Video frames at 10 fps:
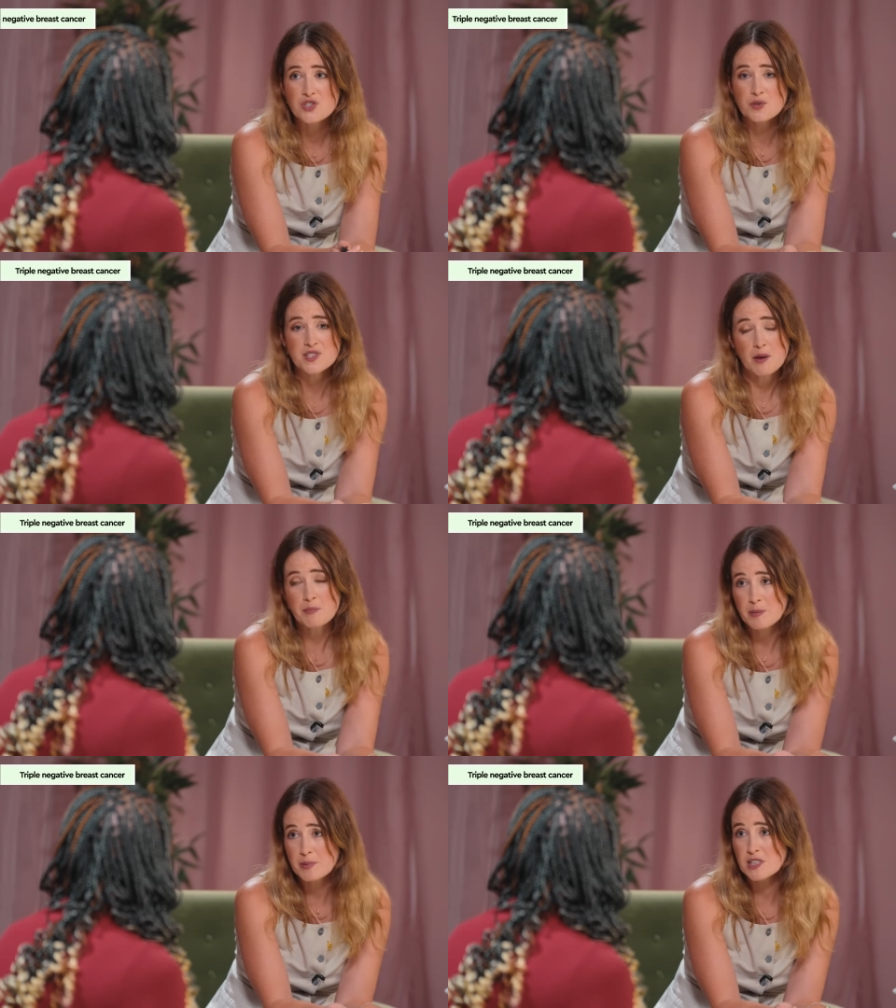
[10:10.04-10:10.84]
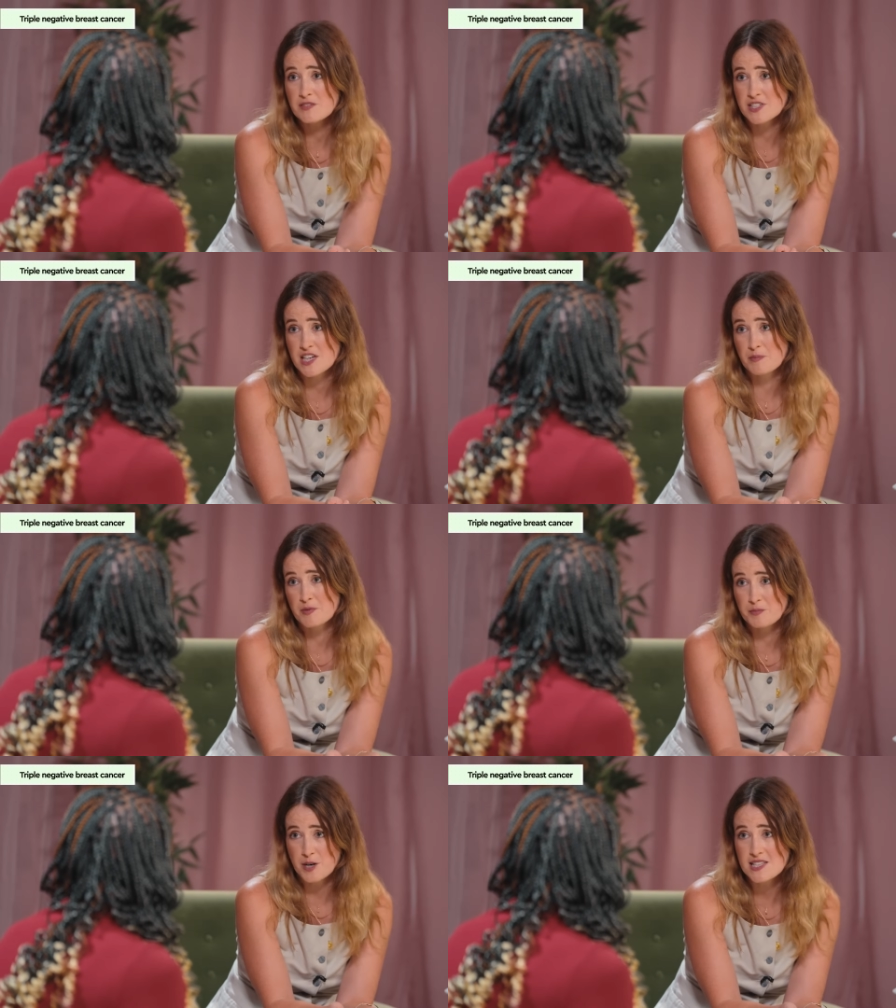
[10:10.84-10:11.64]
so some people have a type
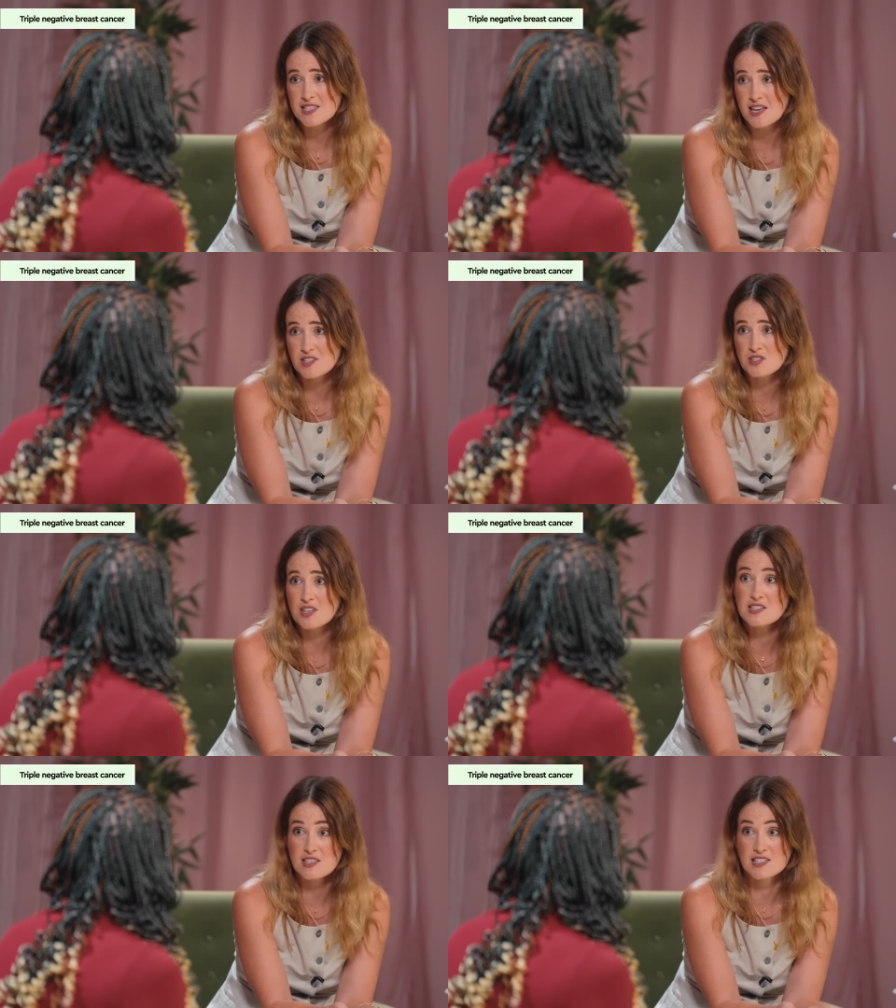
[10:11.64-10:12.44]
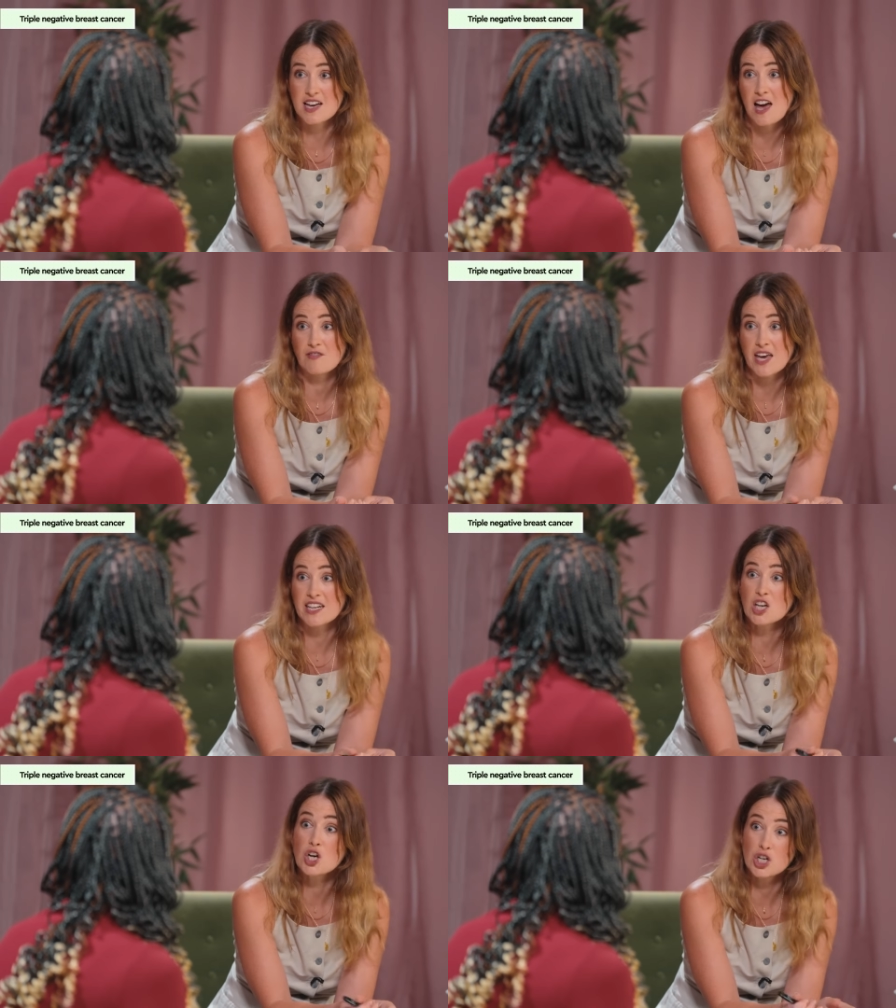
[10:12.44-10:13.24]
of breast cancer that doesn't have
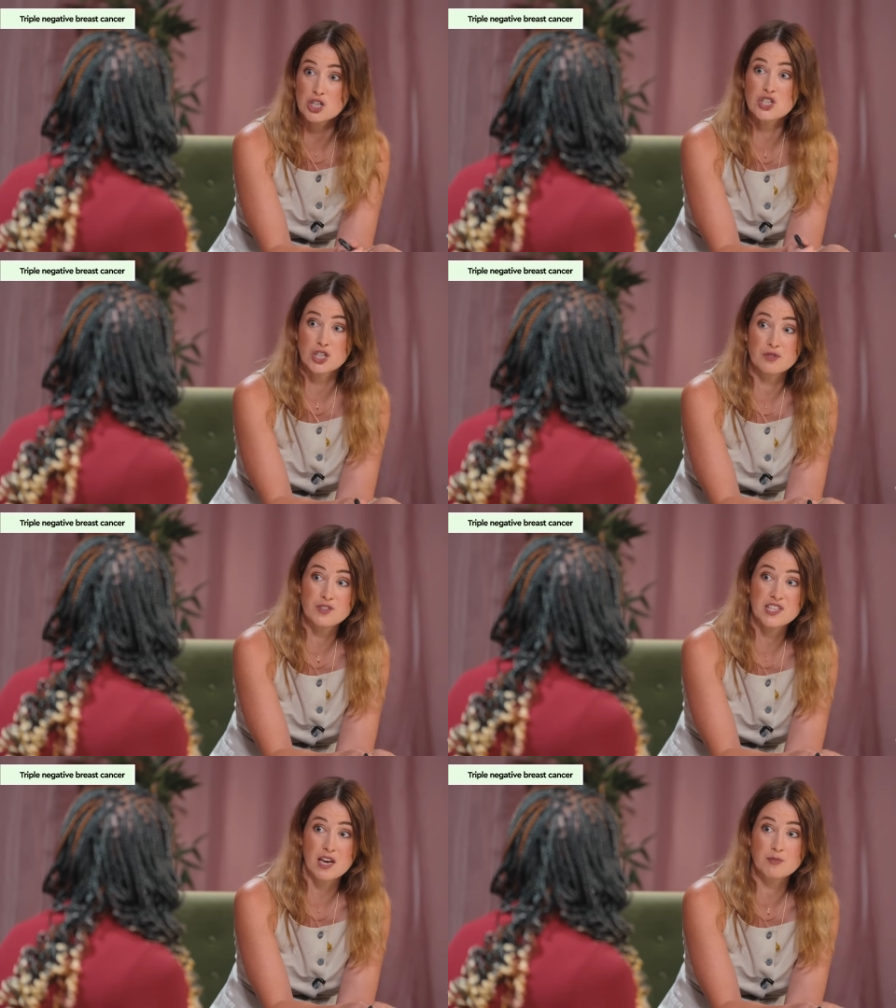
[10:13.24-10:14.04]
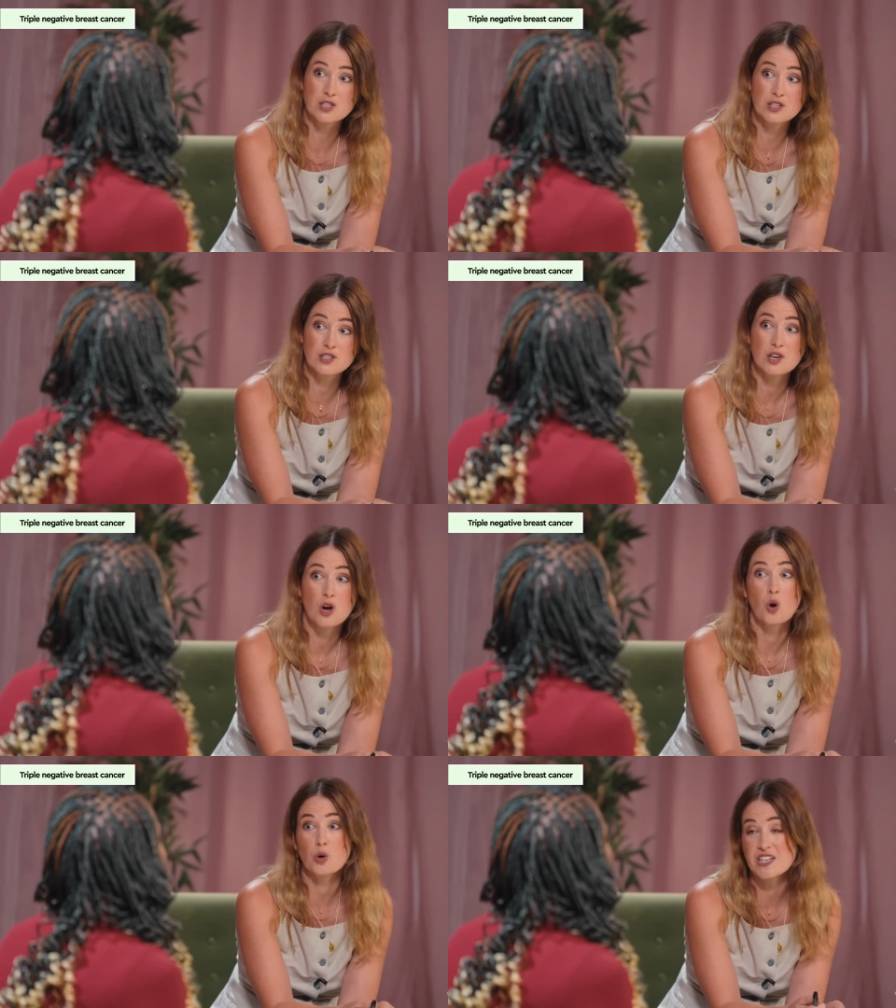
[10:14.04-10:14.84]
any HER2 receptors
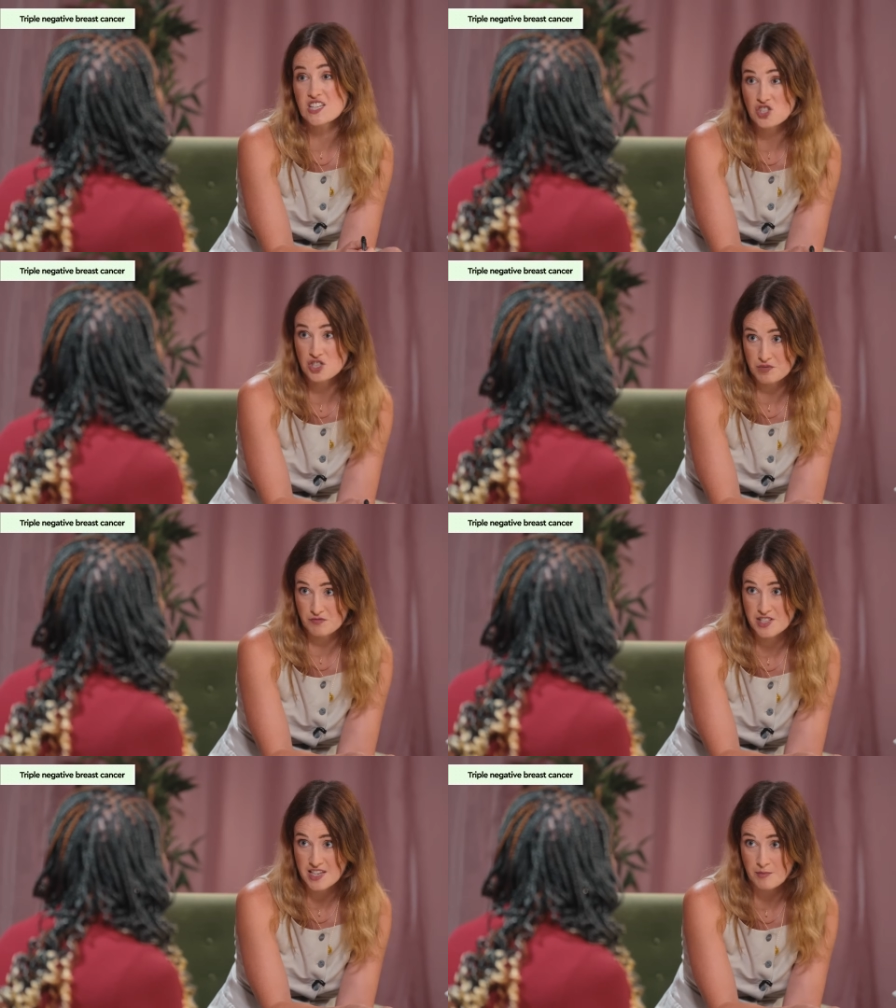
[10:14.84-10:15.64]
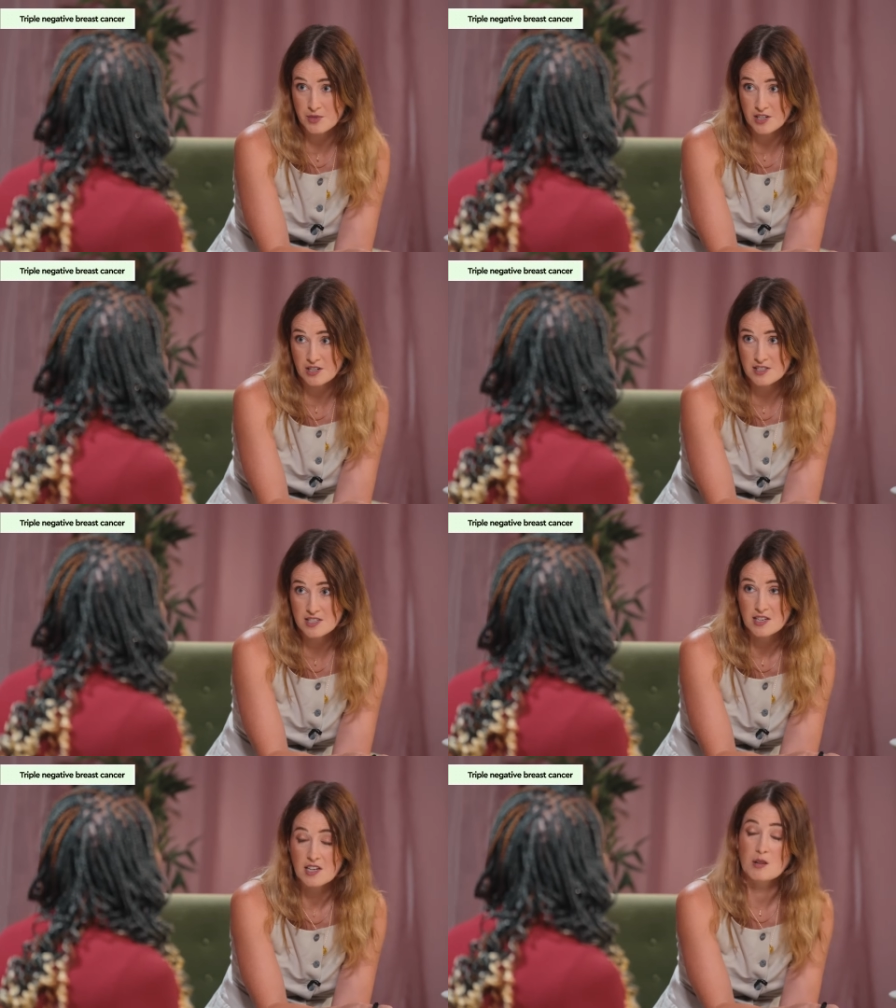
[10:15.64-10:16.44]
or estrogen
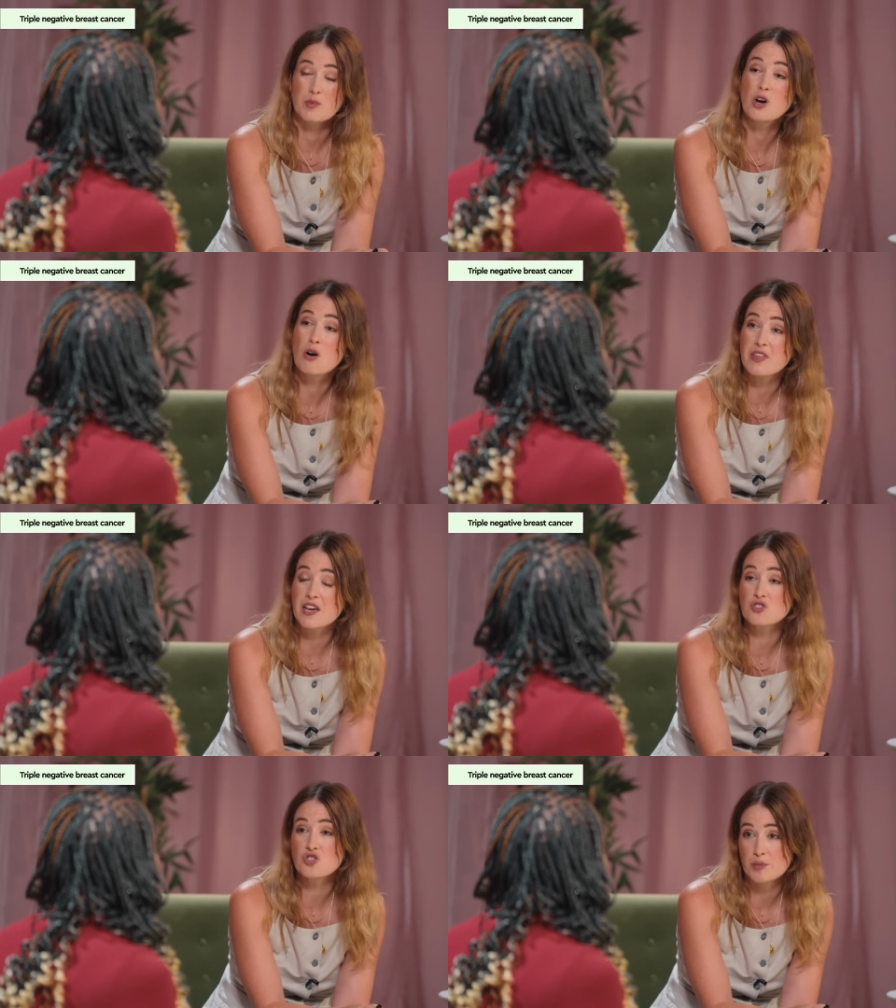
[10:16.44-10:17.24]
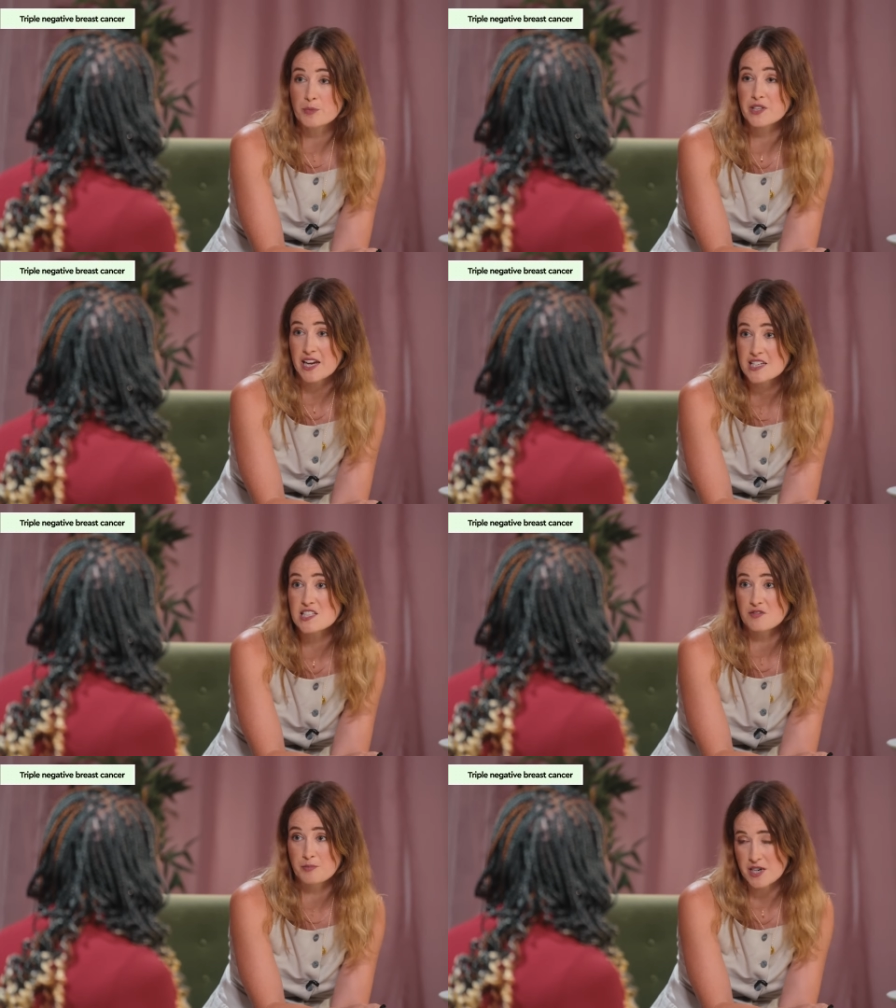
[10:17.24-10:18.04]
receptors. And we call that triple
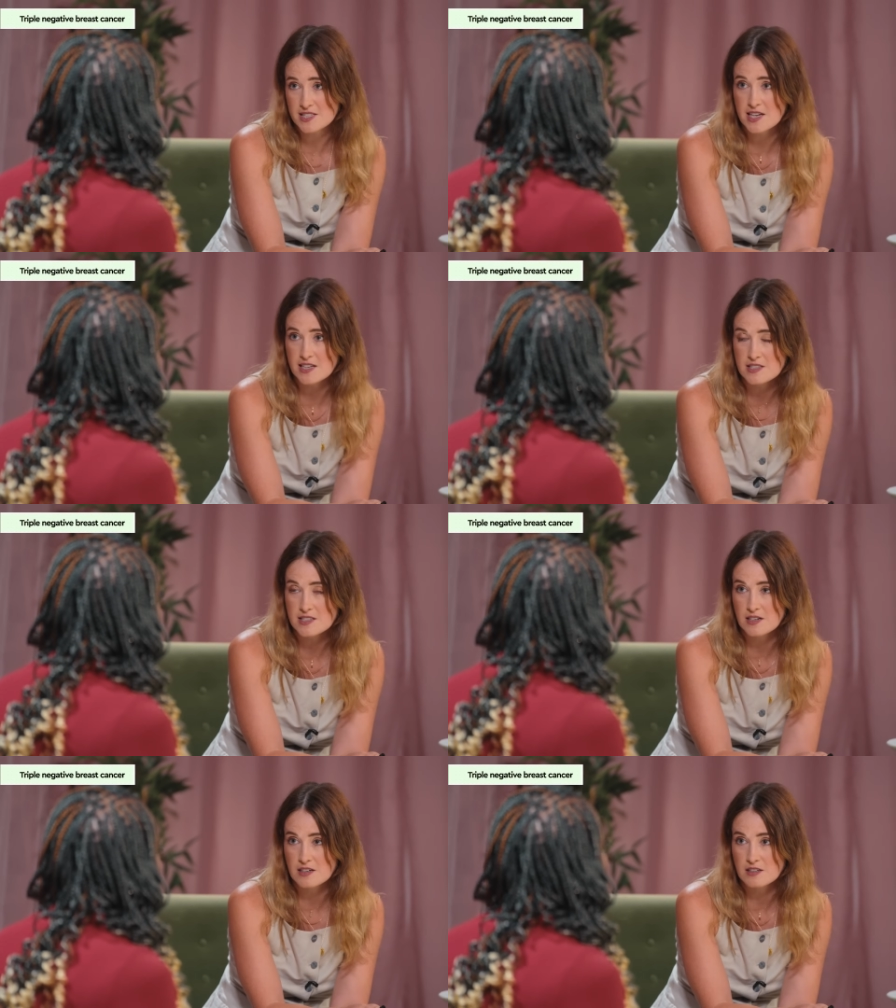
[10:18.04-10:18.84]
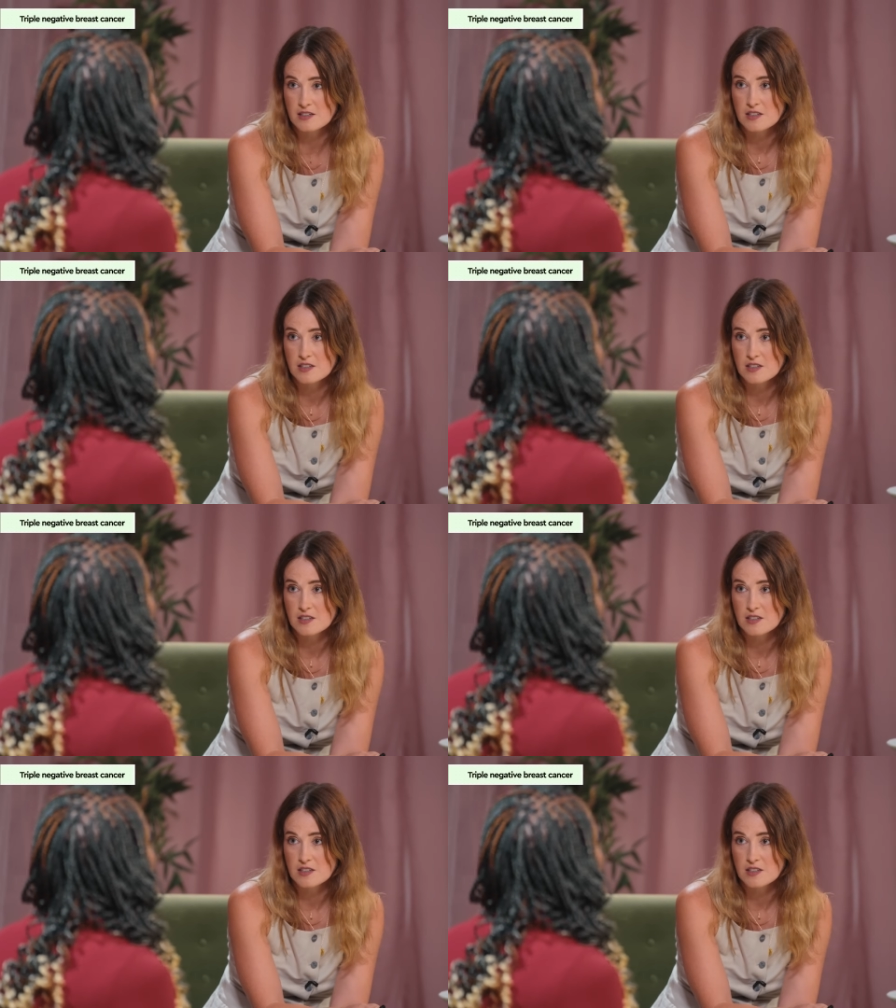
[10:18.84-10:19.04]
negative breast cancer.